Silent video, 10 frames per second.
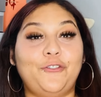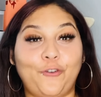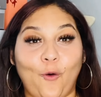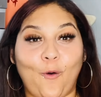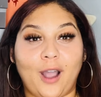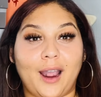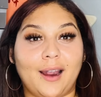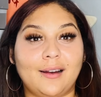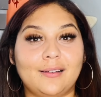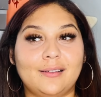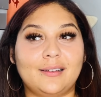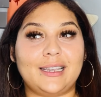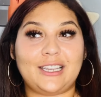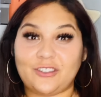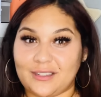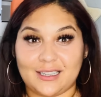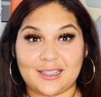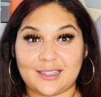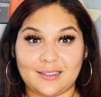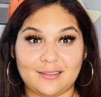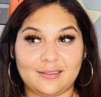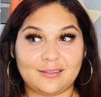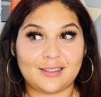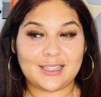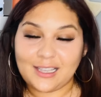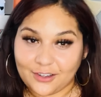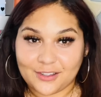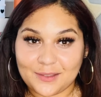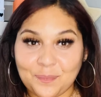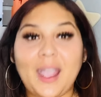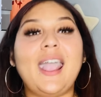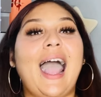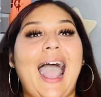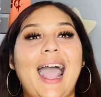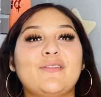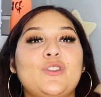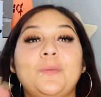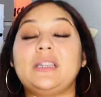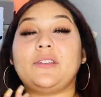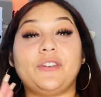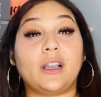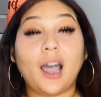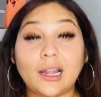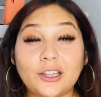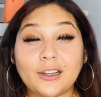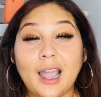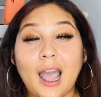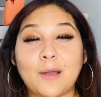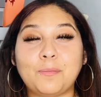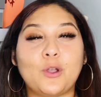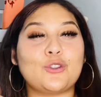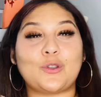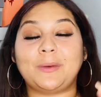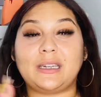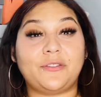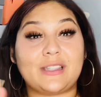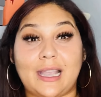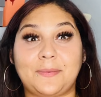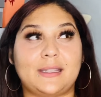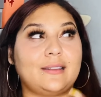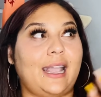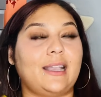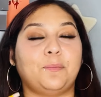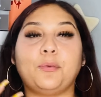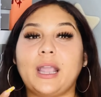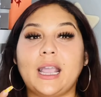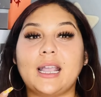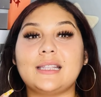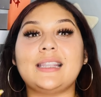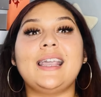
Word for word: for each of these sneakers. I have so many different color combos, so many different types of like brands,